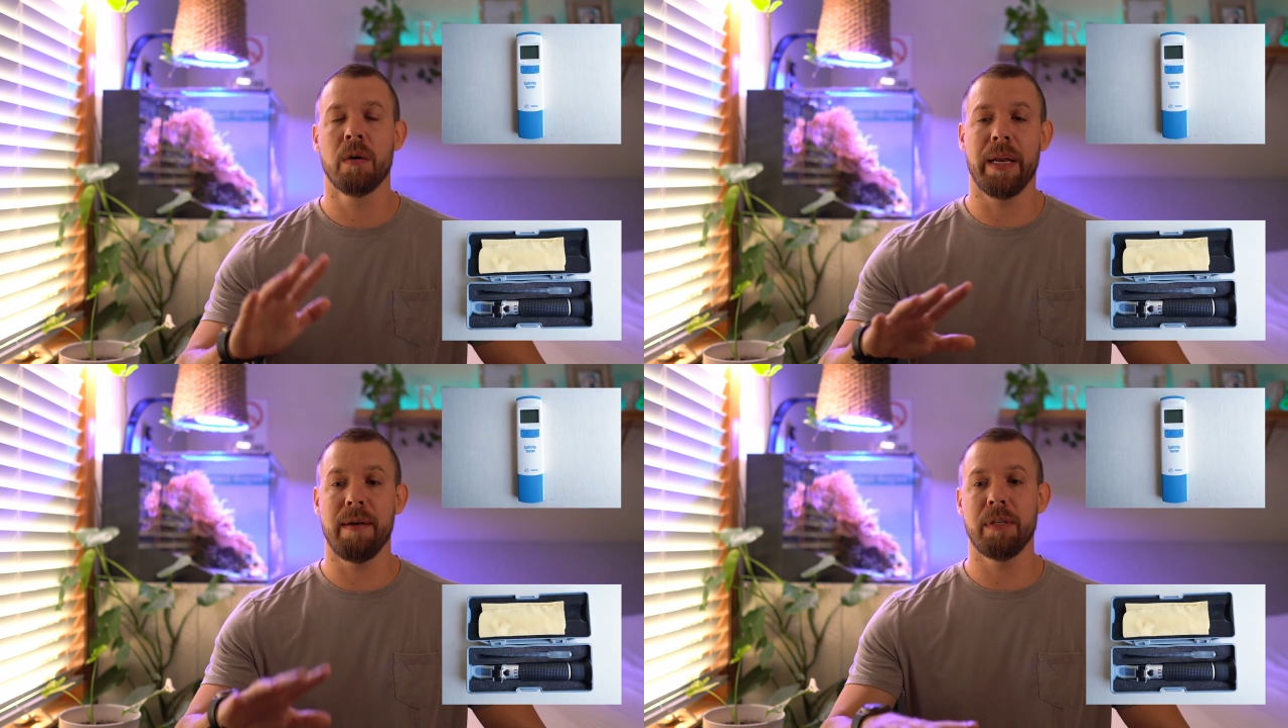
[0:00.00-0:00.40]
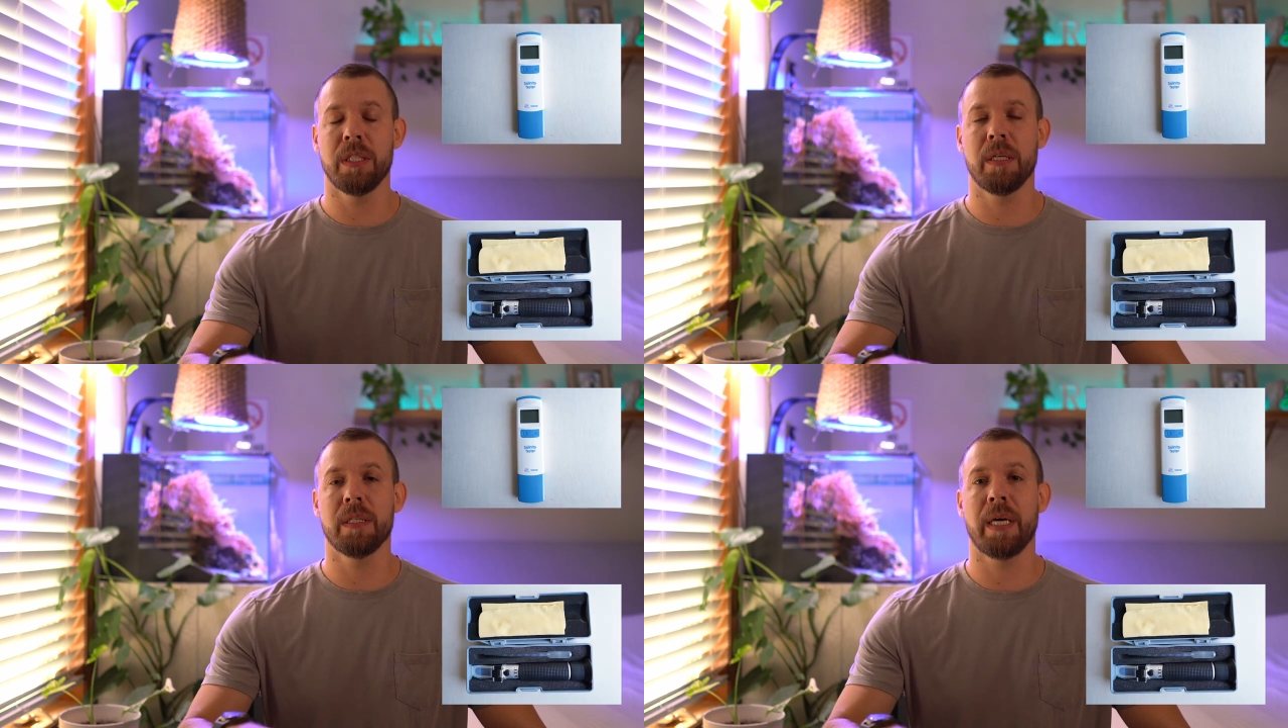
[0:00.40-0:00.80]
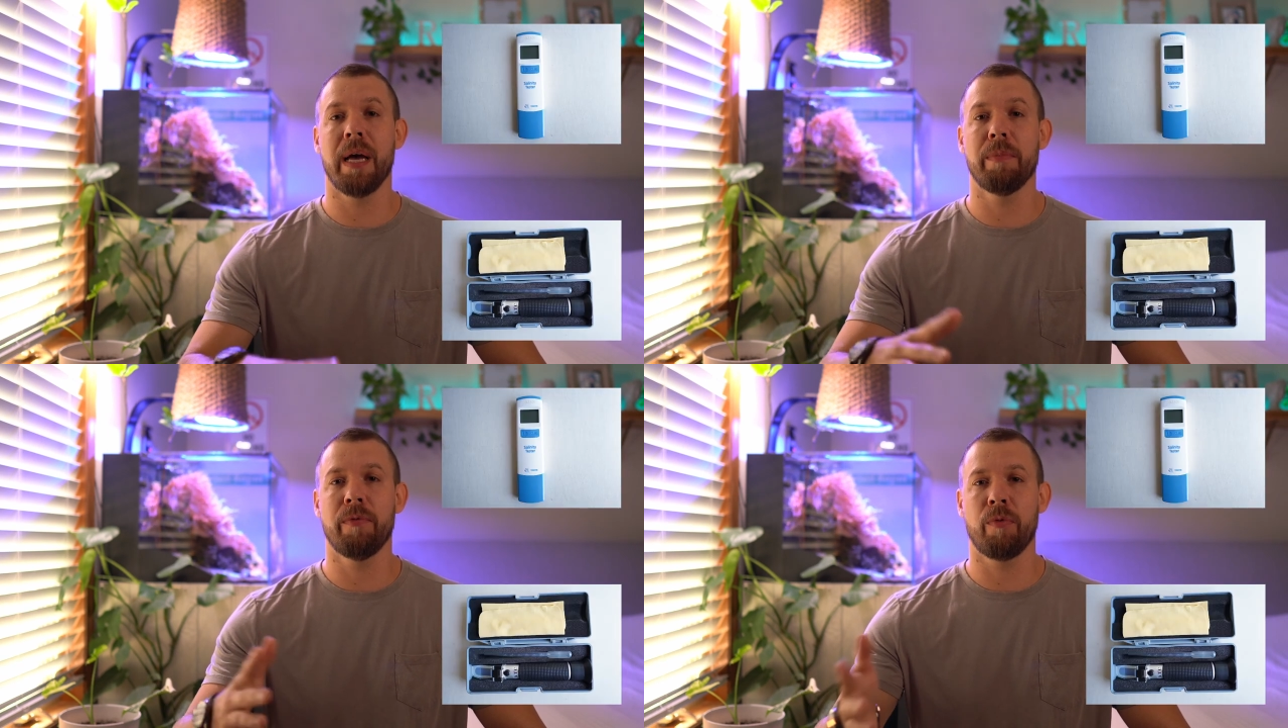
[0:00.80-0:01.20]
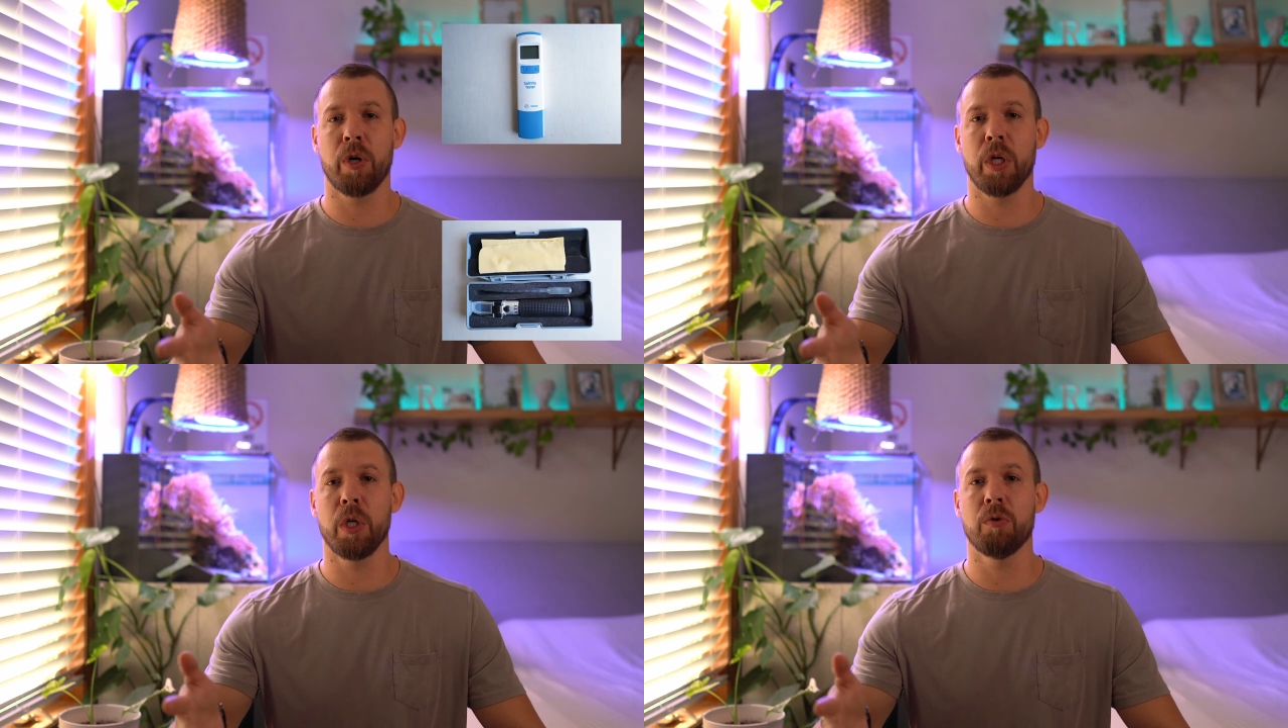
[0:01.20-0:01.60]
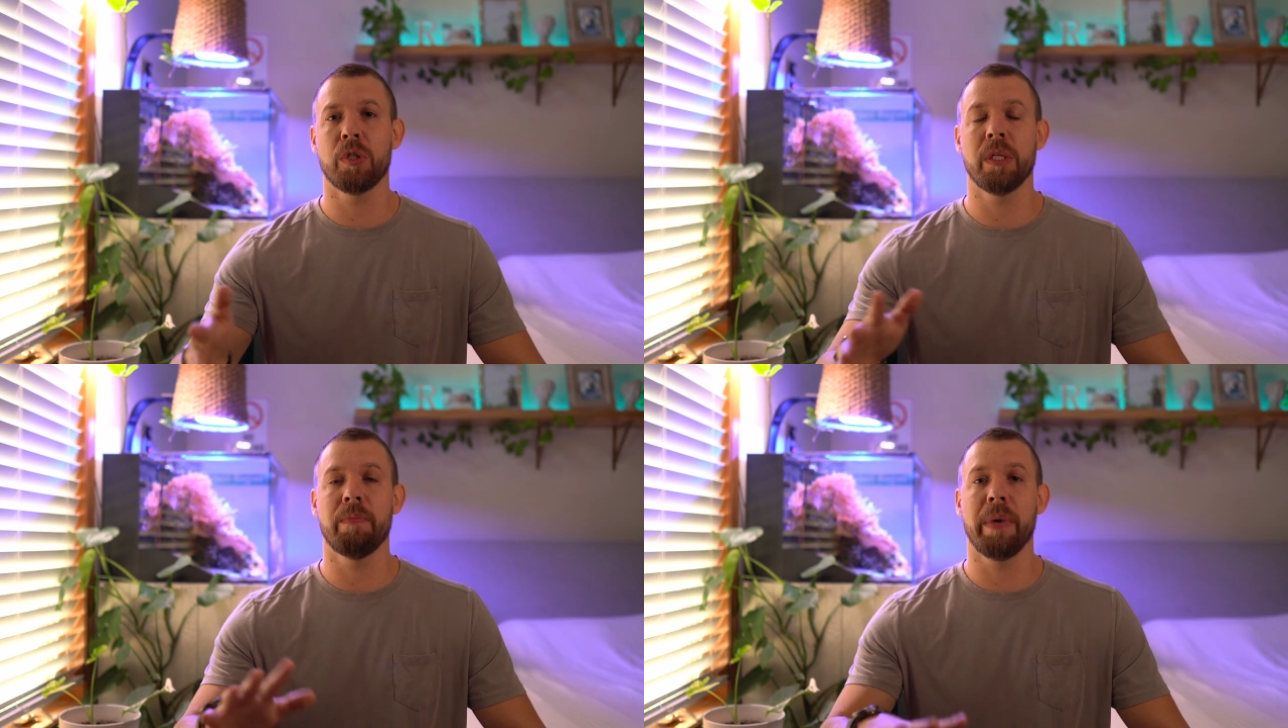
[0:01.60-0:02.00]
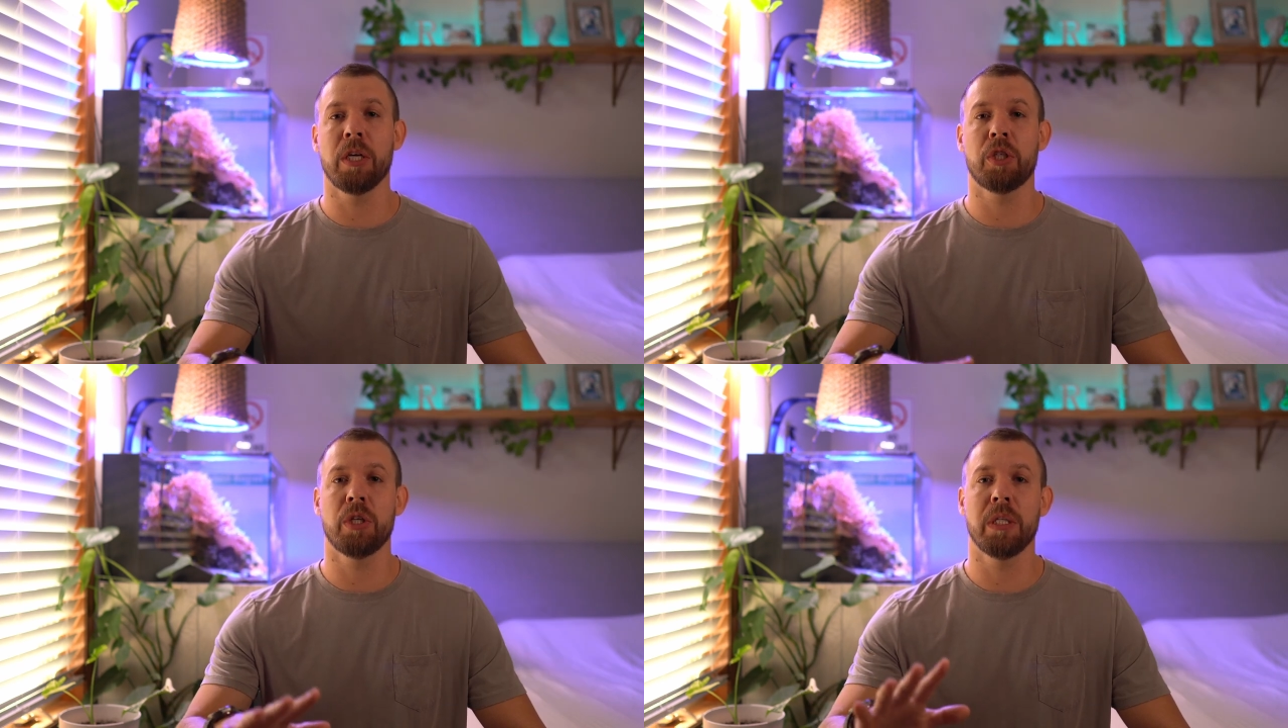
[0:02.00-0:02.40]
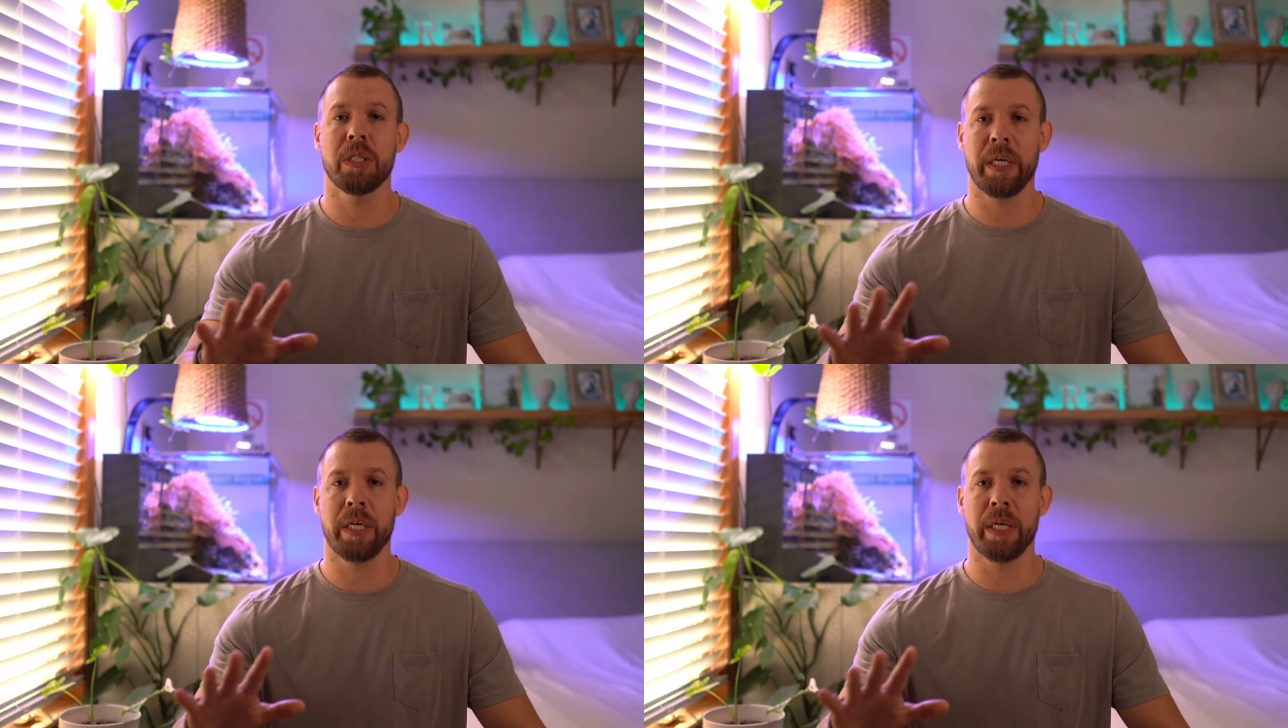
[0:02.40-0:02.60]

and every single time before you use it, make sure that it's